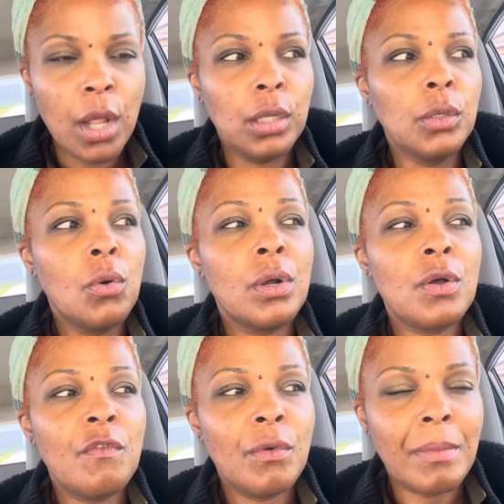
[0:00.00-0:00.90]
Lord
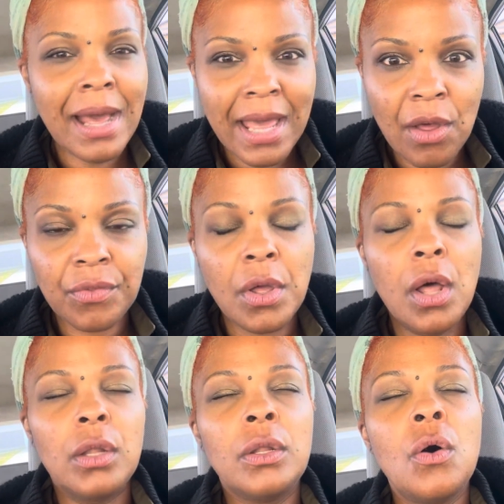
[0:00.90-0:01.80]
over my health,
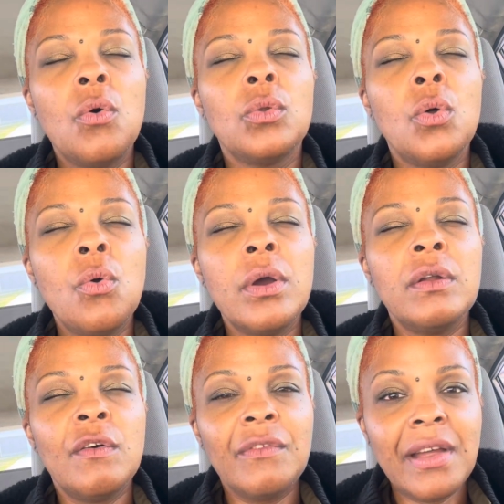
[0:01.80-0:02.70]
Lord
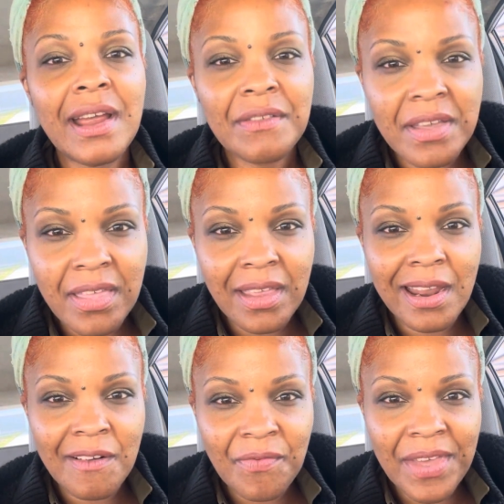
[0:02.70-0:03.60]
over
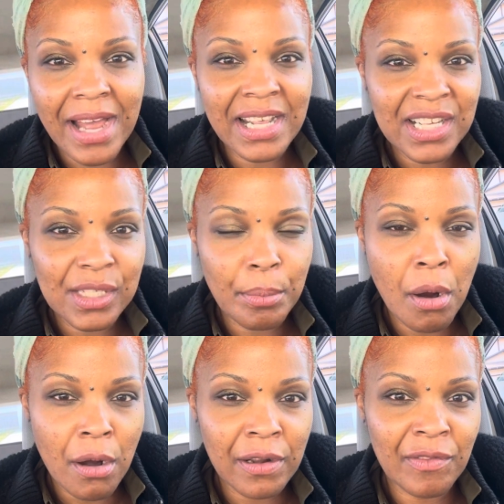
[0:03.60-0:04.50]
everything that is a
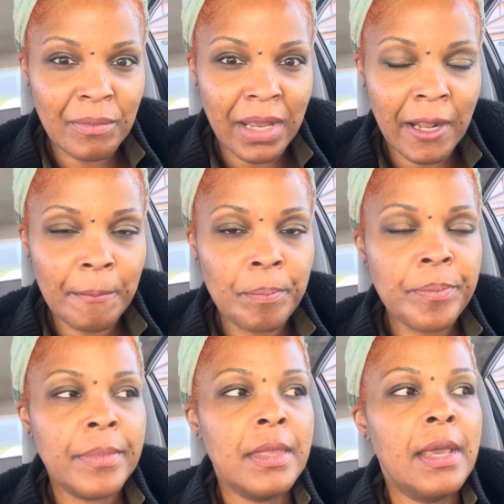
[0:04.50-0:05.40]
part of me.
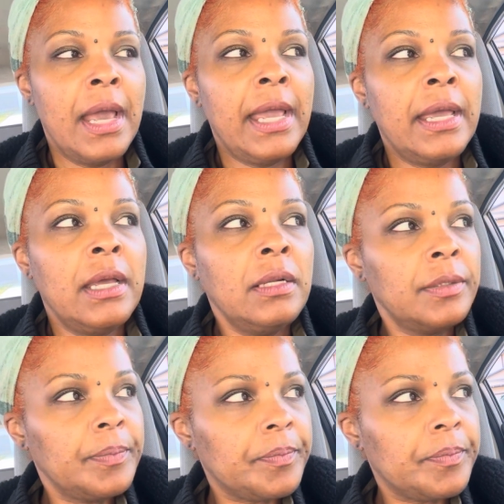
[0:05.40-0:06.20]
And